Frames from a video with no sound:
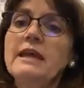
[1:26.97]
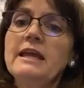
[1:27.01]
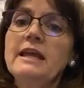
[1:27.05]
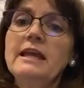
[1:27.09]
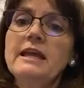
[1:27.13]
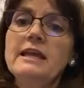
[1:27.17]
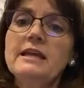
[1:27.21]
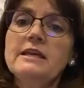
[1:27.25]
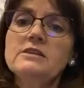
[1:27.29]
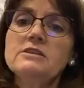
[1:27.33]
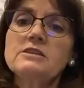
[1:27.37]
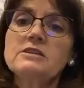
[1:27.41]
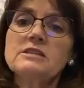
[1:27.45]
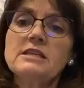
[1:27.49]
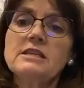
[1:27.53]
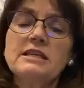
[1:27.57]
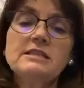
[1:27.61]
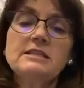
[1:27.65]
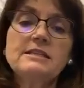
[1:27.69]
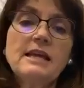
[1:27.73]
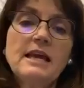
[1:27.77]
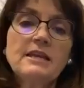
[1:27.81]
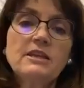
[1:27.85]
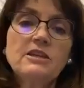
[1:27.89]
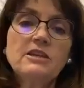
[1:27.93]
is
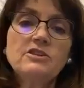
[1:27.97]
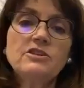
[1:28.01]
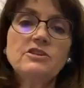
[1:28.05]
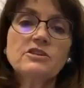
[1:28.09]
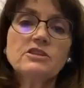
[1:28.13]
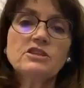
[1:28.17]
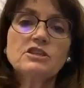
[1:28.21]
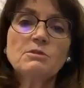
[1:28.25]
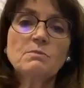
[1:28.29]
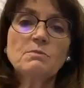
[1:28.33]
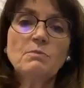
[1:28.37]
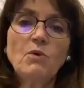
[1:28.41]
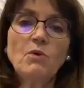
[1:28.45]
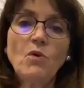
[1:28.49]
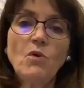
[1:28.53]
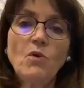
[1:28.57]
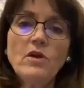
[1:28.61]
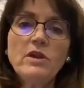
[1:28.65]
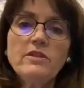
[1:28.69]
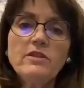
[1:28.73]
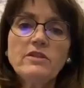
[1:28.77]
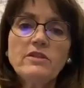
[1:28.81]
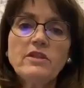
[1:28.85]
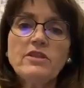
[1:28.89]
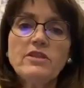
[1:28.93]
intended to
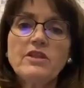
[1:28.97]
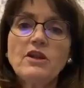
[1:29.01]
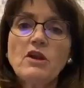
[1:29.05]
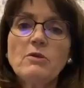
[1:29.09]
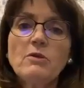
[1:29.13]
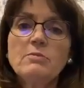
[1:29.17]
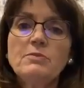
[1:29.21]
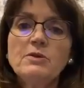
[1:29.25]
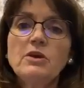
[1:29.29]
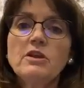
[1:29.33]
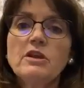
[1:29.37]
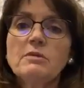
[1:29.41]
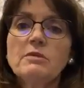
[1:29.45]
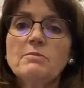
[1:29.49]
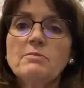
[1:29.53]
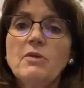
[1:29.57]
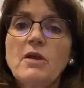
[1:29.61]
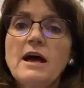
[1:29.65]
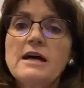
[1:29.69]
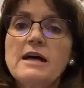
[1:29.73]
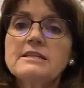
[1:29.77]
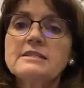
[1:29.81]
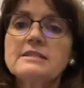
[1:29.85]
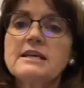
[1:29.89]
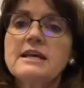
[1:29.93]
support the therapeutic
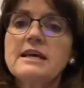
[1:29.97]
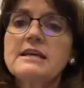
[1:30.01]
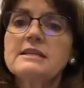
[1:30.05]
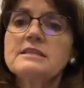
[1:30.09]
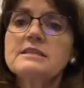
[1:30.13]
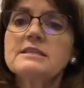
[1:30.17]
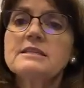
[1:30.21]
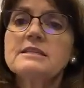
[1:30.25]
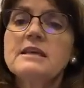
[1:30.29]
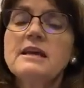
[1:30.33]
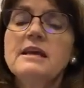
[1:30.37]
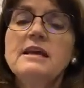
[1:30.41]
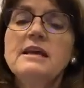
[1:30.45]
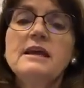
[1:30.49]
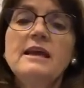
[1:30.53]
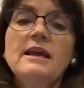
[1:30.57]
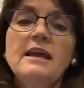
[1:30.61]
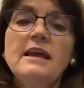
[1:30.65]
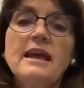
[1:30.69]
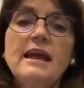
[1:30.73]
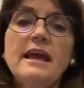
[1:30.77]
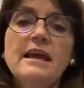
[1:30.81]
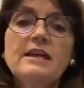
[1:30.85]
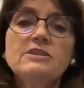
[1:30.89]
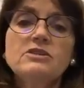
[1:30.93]
process
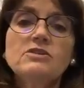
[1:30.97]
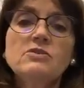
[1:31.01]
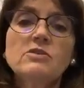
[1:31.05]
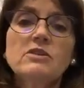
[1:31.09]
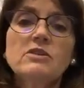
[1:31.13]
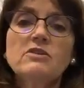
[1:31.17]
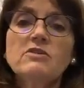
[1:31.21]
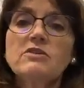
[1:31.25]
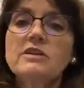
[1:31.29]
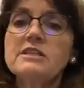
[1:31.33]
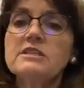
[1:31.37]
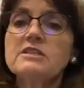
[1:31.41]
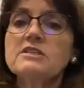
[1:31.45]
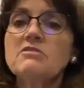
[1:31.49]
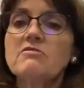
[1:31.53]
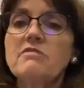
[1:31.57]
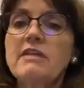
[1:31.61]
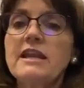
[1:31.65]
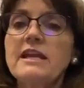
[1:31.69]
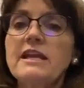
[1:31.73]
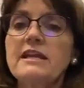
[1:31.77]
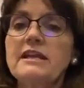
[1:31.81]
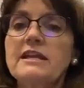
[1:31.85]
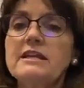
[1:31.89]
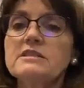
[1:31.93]
and to increase the
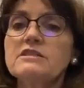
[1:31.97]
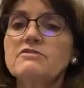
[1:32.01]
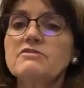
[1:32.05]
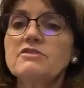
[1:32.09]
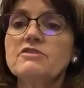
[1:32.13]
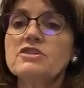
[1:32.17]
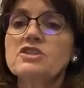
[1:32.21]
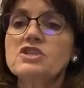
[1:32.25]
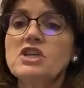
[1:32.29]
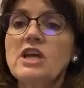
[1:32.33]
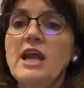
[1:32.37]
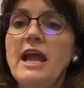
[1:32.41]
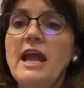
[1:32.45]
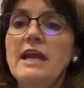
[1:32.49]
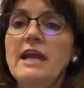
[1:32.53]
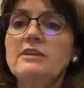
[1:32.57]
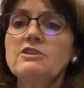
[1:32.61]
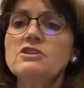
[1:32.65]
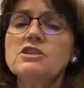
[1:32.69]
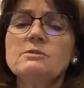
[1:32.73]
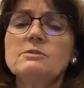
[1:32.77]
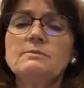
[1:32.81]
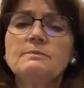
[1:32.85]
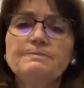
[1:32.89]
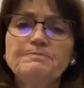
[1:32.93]
readiness for
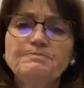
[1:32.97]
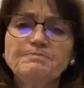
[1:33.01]
change,